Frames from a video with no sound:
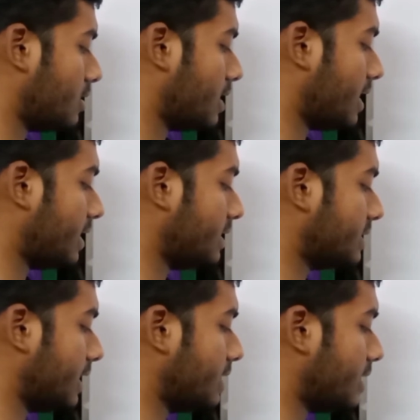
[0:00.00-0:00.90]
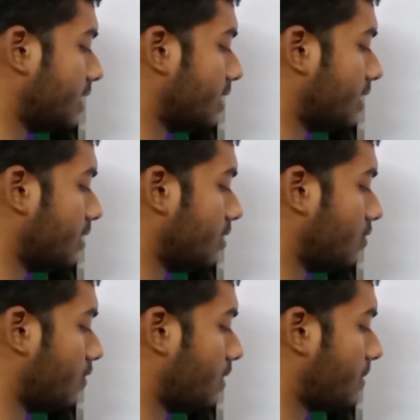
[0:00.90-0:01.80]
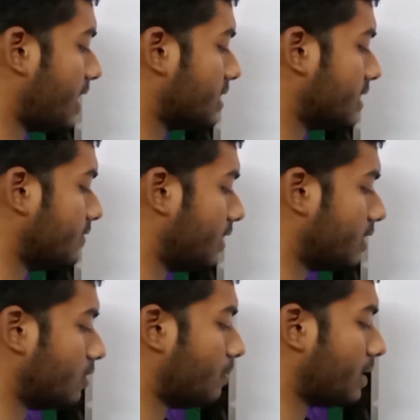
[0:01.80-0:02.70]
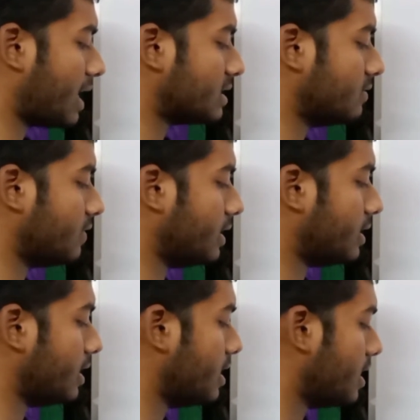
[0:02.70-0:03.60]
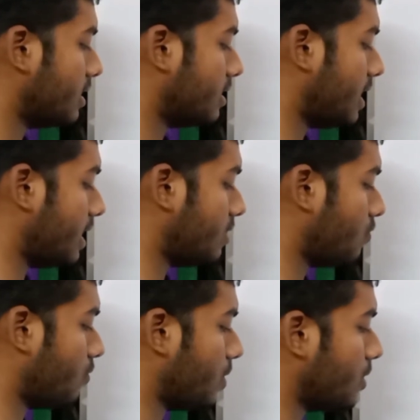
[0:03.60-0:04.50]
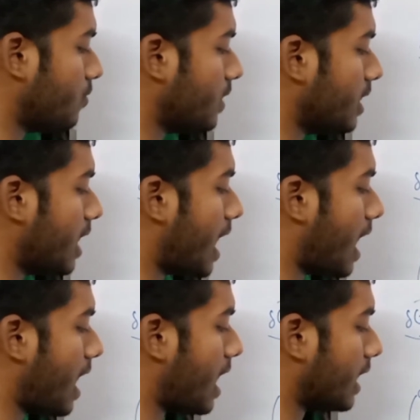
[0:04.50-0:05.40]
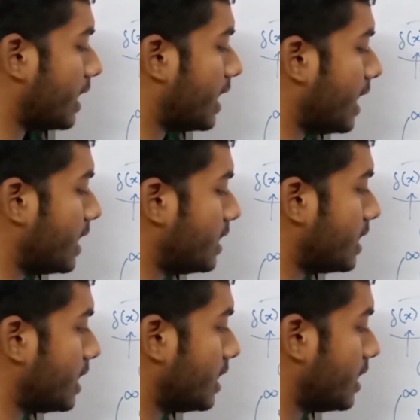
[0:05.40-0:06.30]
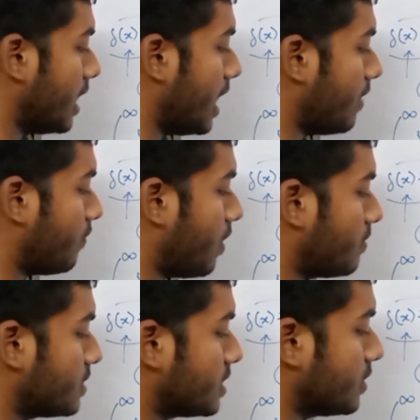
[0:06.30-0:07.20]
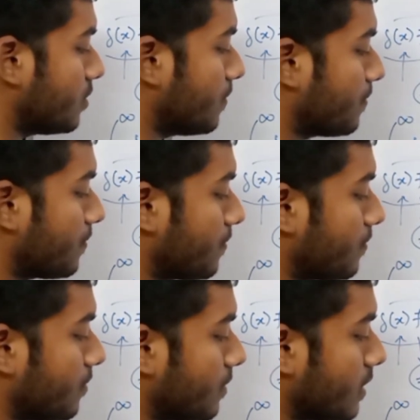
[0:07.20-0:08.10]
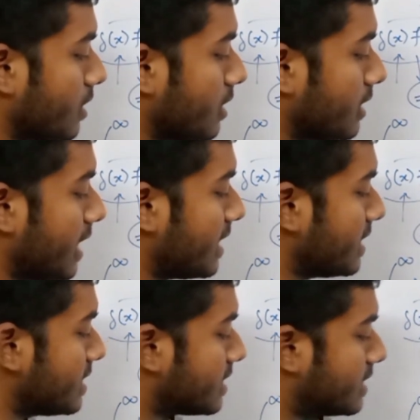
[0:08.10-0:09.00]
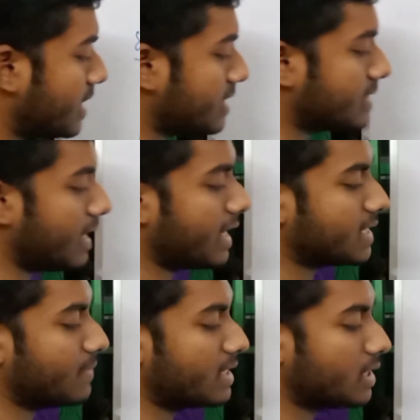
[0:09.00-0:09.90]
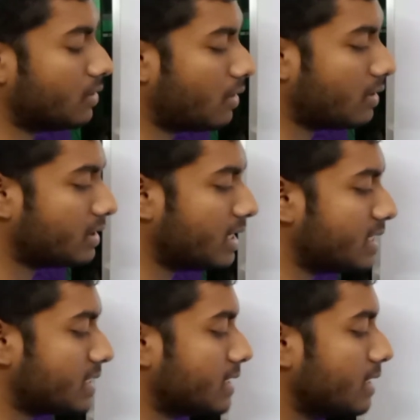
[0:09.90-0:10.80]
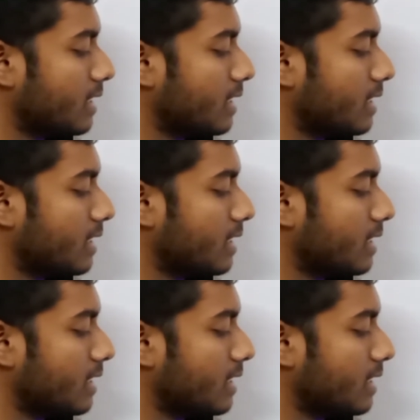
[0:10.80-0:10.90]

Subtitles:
take its integral over minus infinity to plus infinity, then we will get f of 0. That is, this expression or this